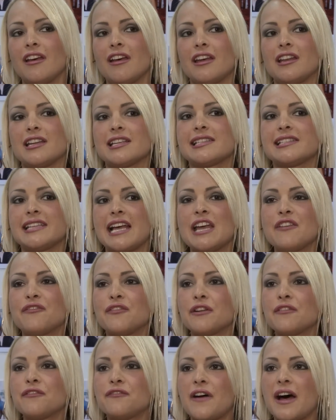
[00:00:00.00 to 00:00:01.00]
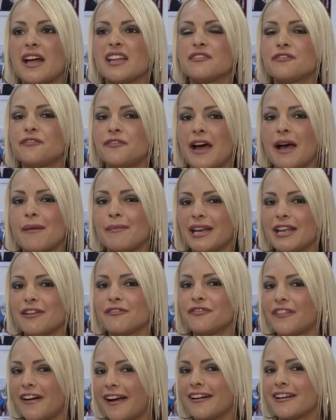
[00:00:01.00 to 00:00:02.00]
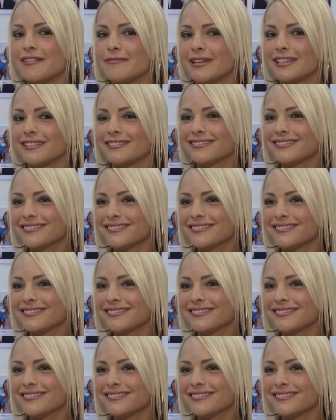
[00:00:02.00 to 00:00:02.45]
in a safe and fun family environment.